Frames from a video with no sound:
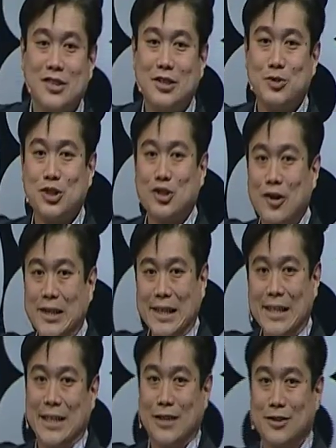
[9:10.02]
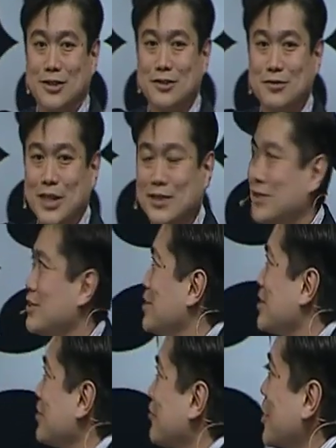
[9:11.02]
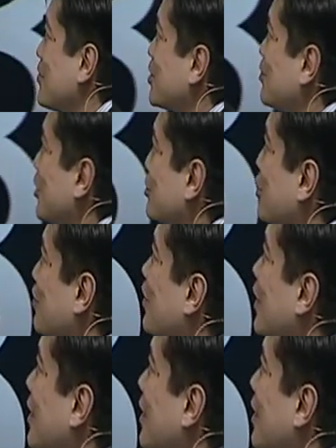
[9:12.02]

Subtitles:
he was starting Linux, right? So this is a famous post from